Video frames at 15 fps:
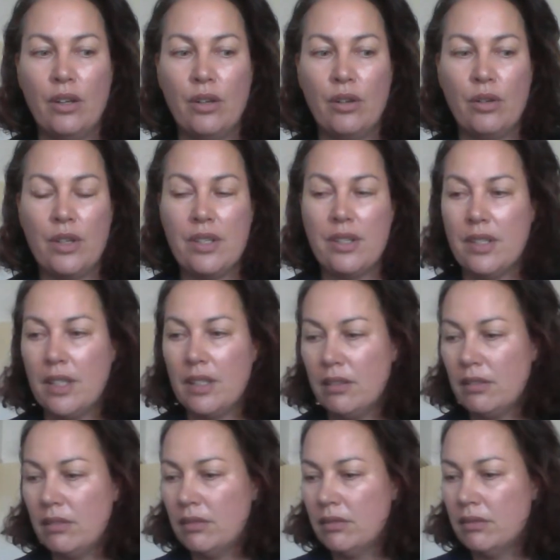
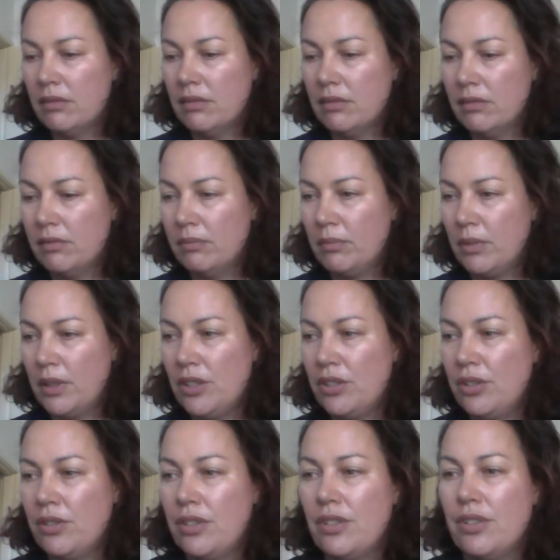Kristen. Pretty
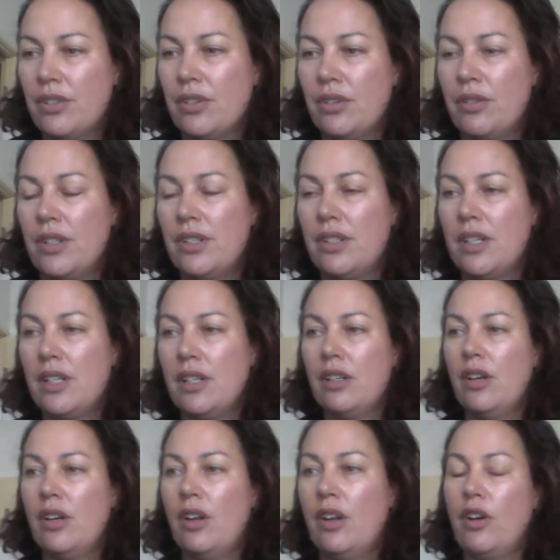sure it's
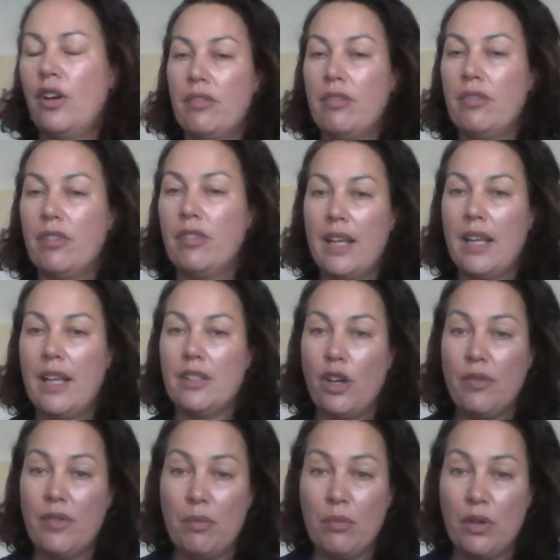Kristen over at
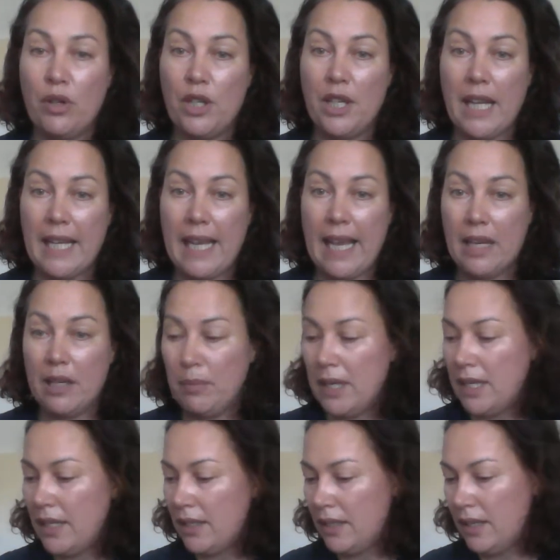Over the Moon
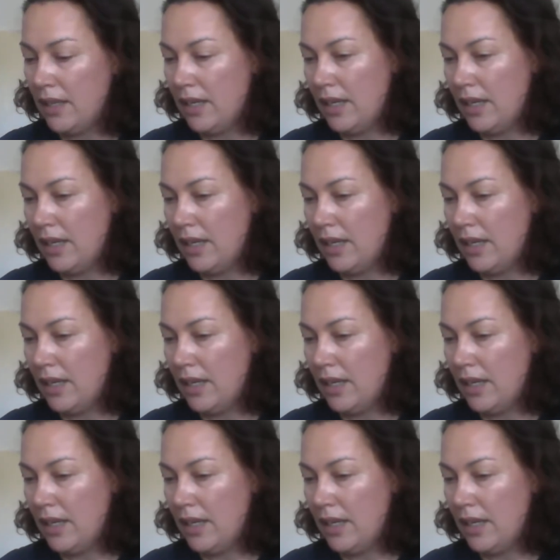Academy.